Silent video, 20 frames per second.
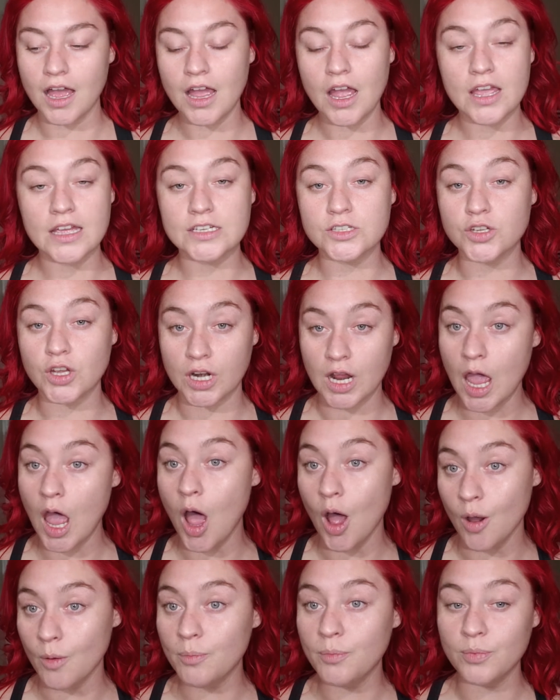is going to
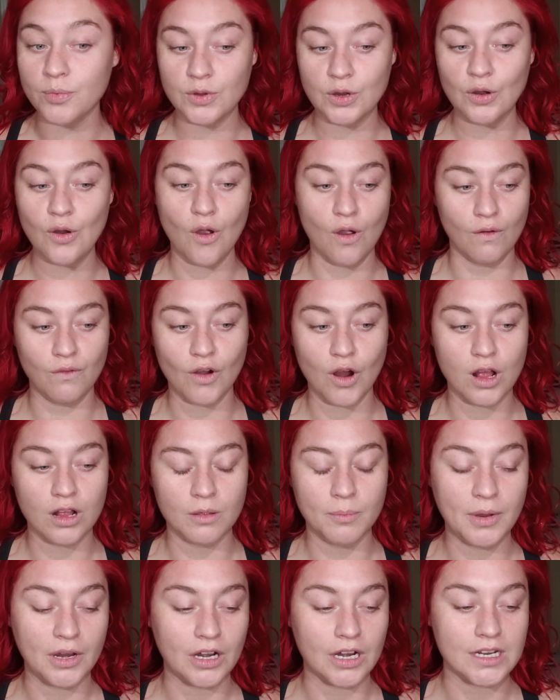help your overall
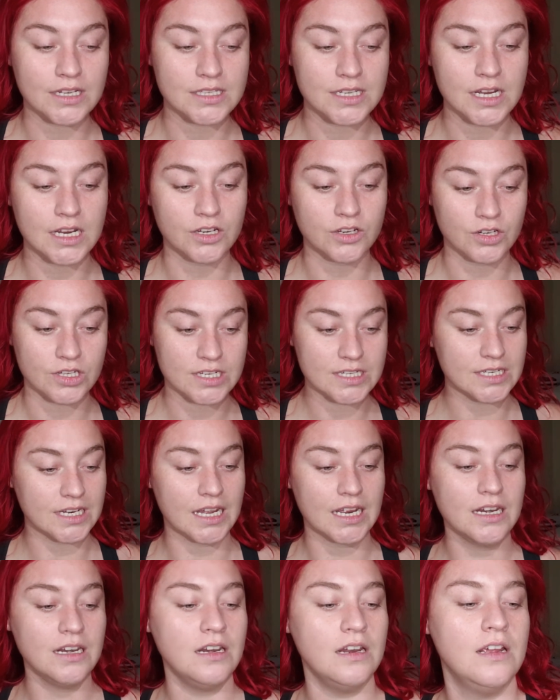appearance in your
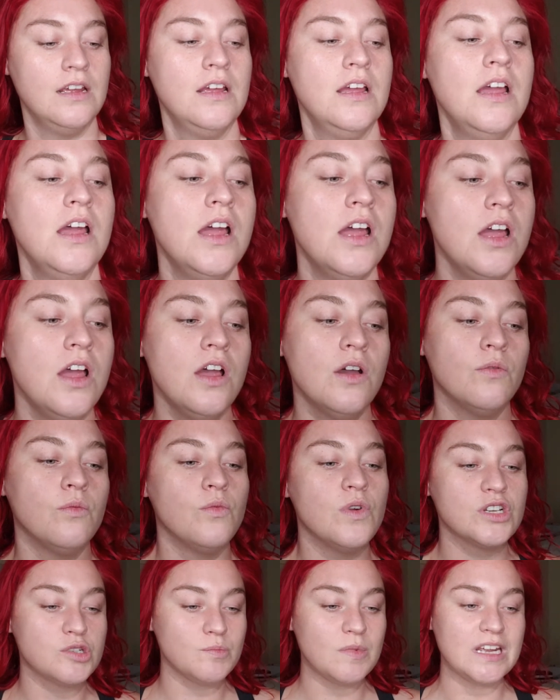skin.
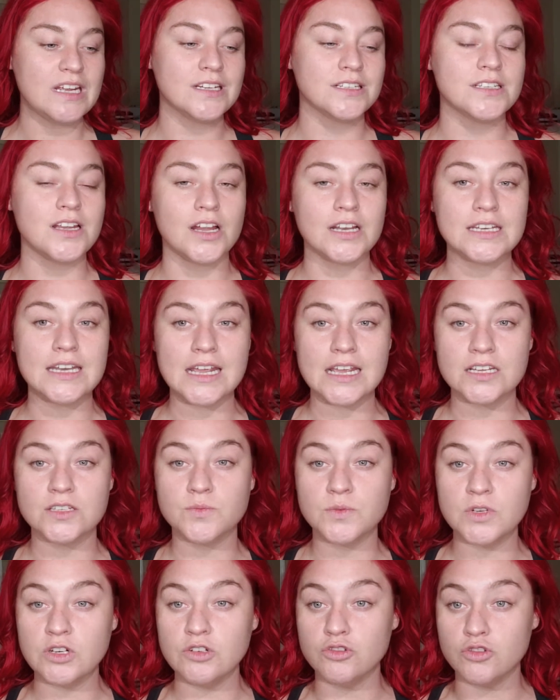which means on days
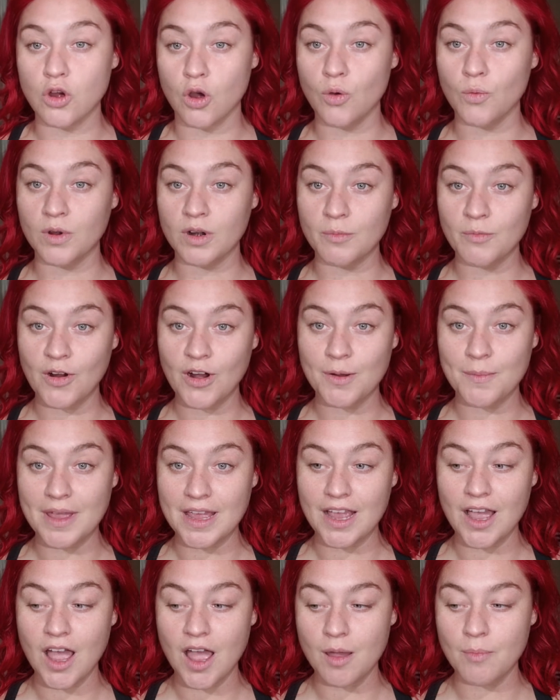when you don't want to wear
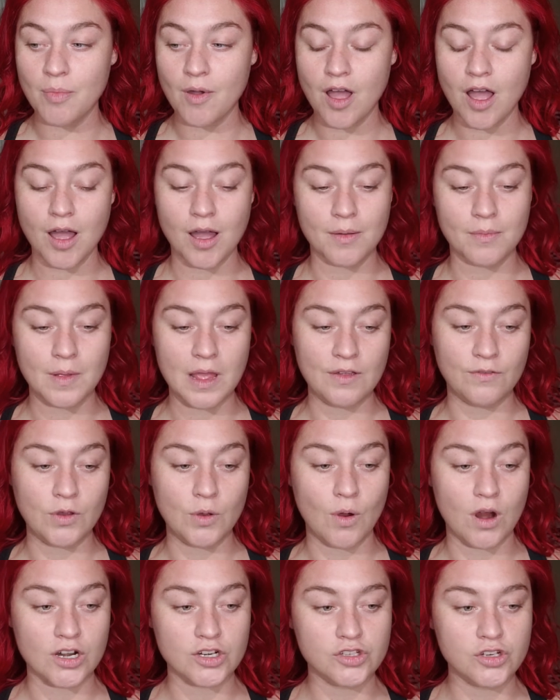makeup, if
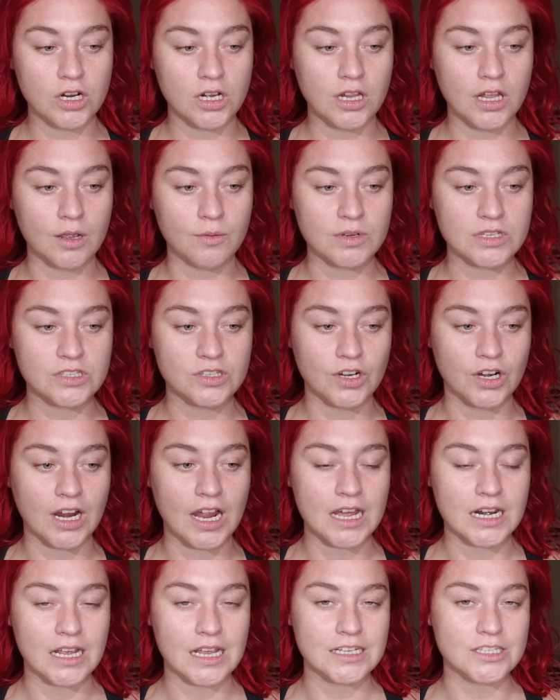you are struggling with certain
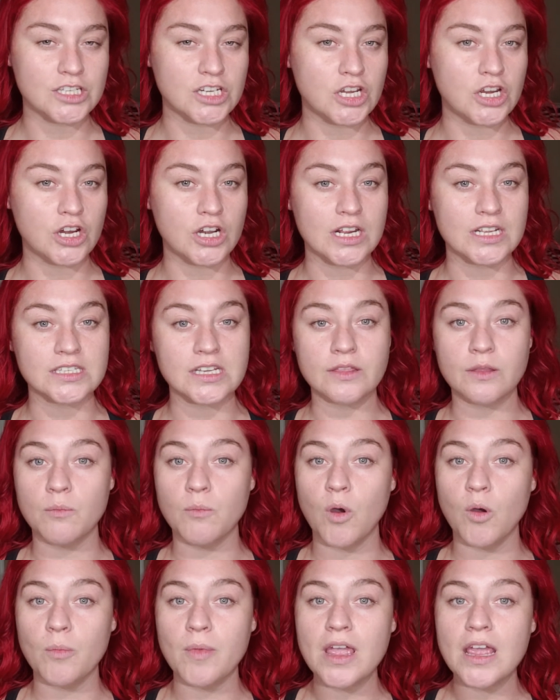kind of insecurities at the
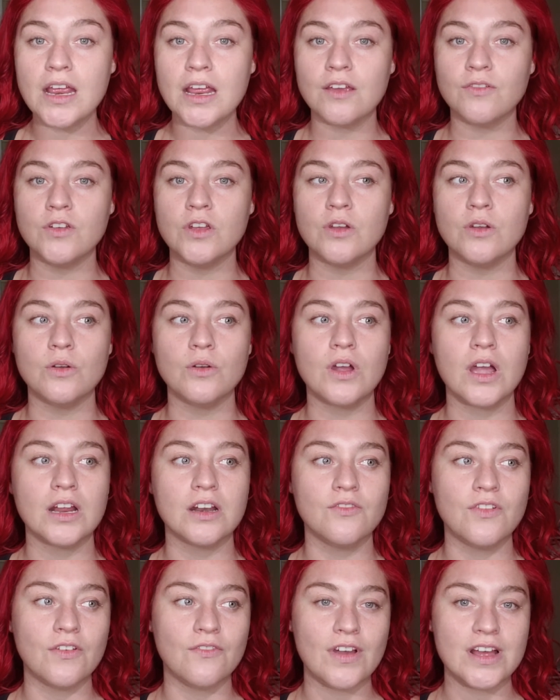moment, if you kind
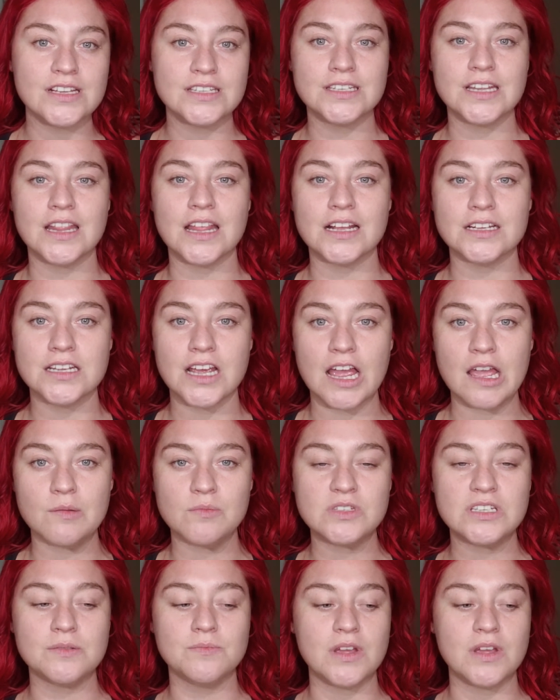of invest in that
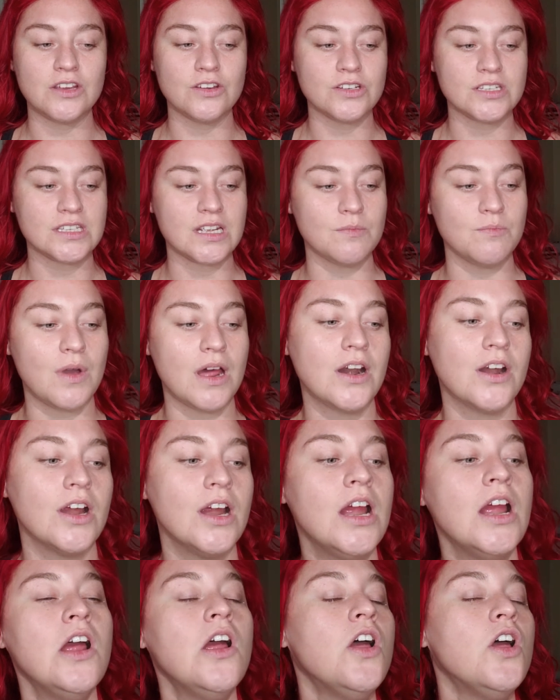time to your skin
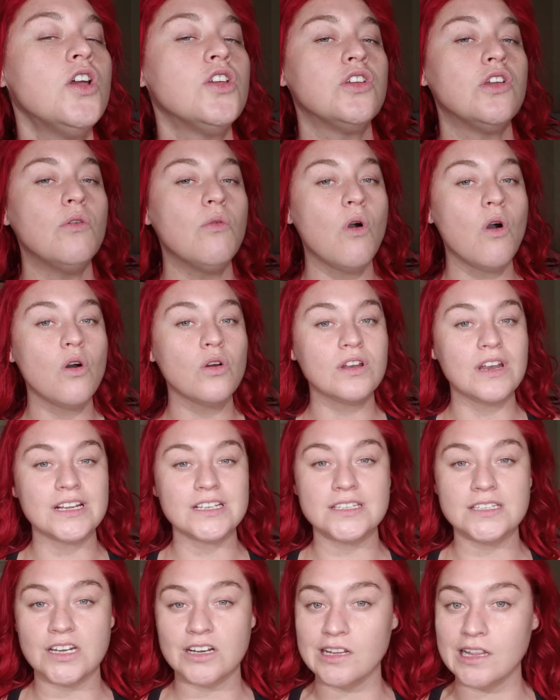better, you won't
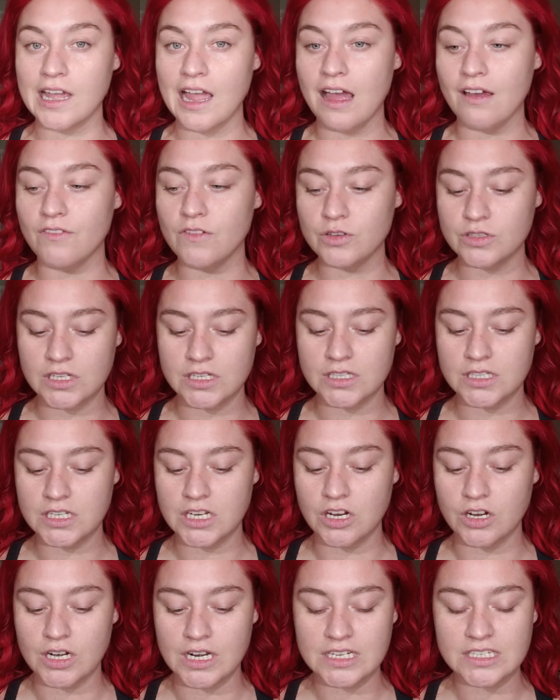necessarily have those
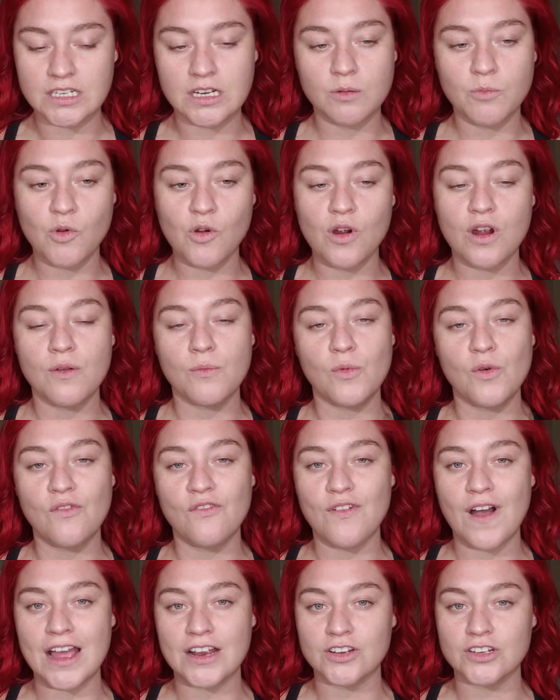insecurities anymore and will
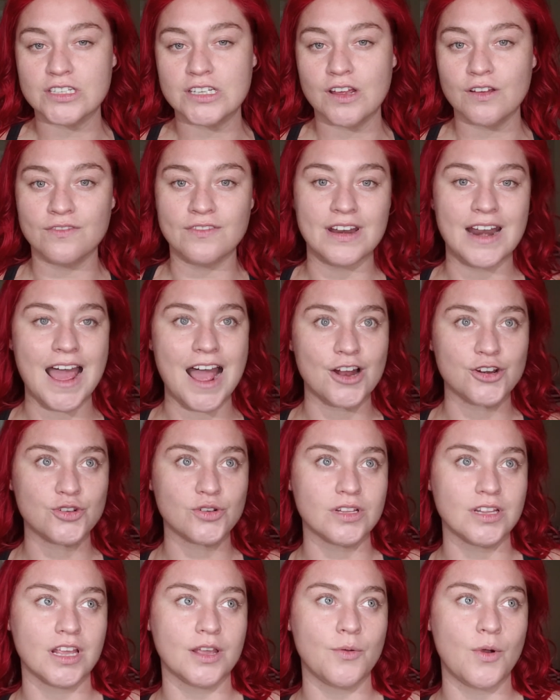find yourself
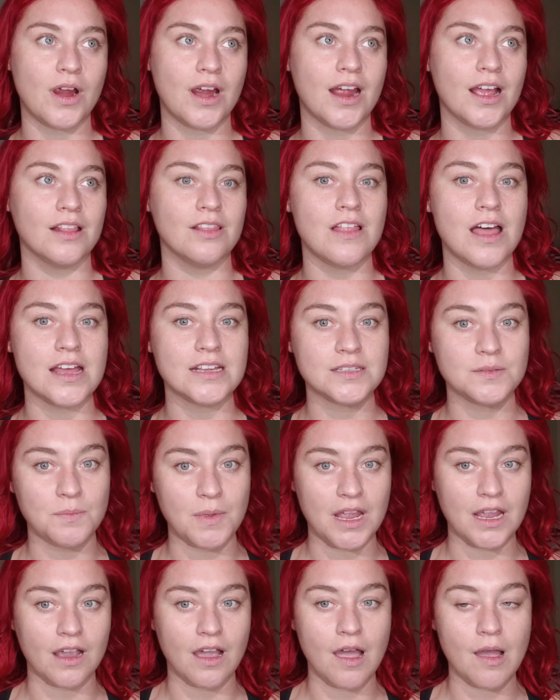naturally wearing less
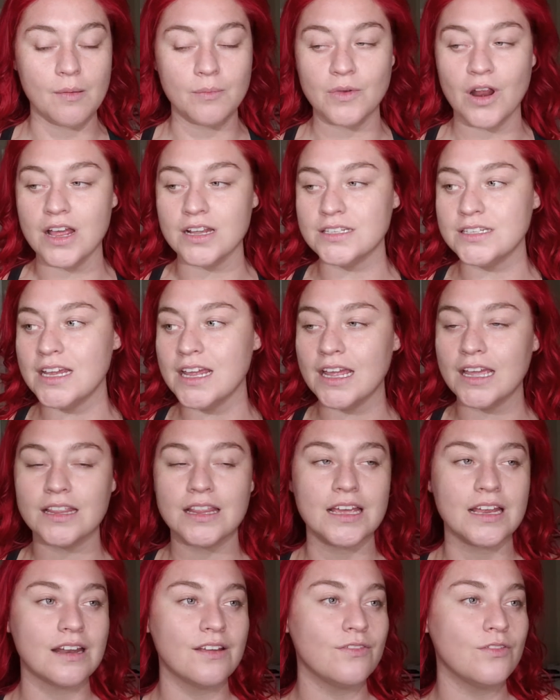makeup. Not saying
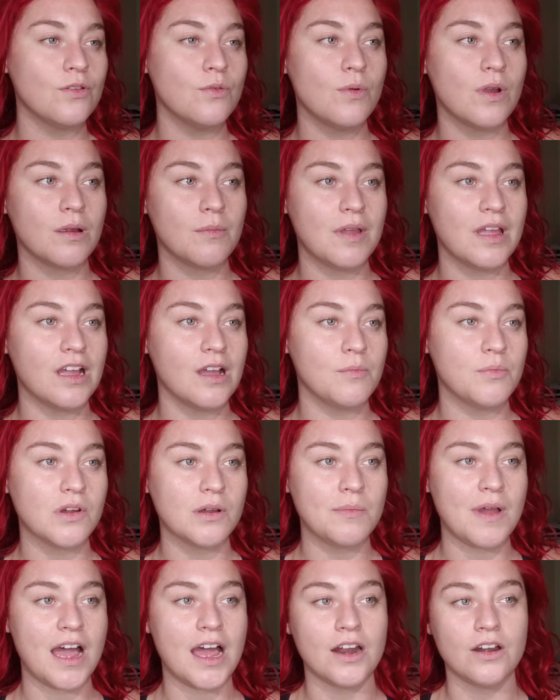that if you wear makeup you're
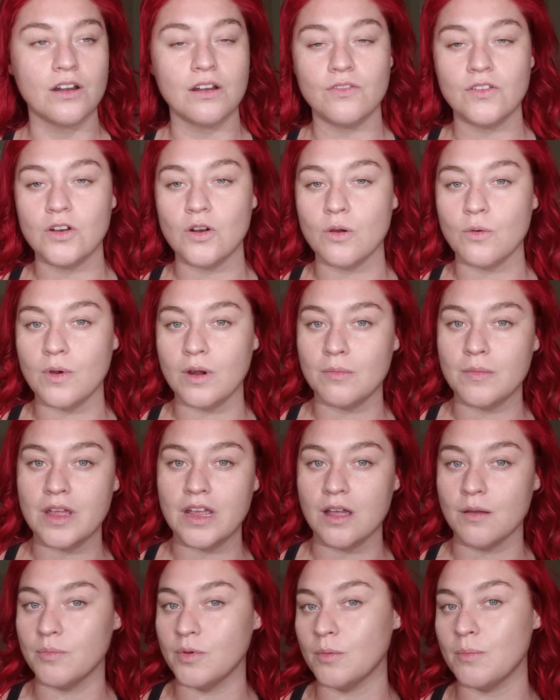bad, or if you don't wear
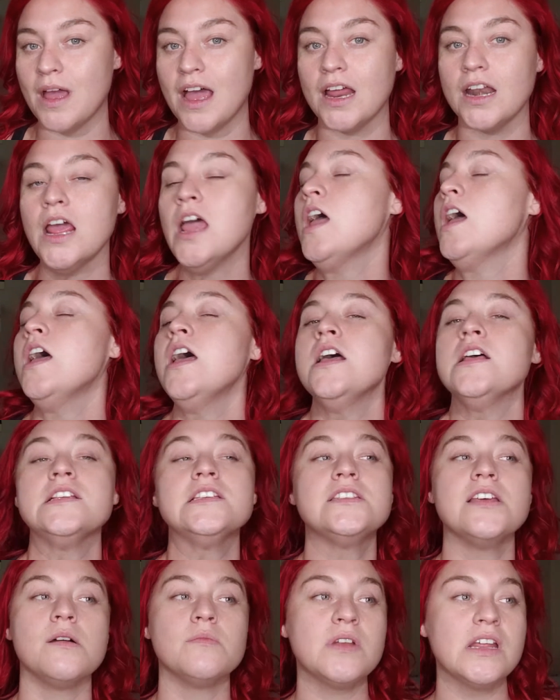makeup you're bad.
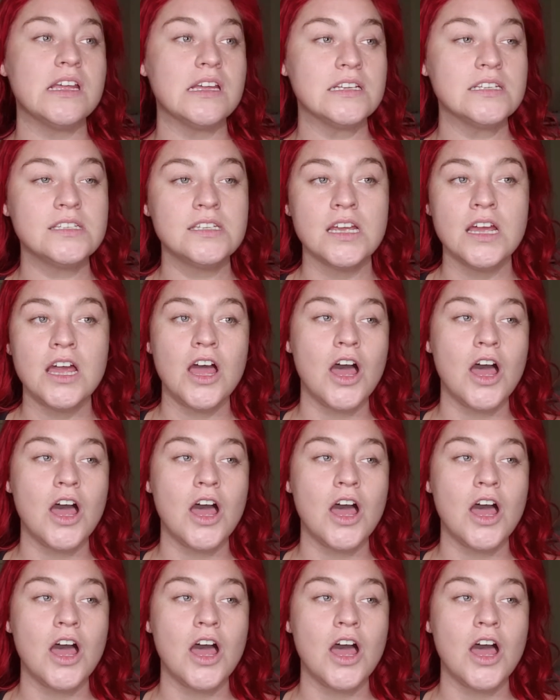Some days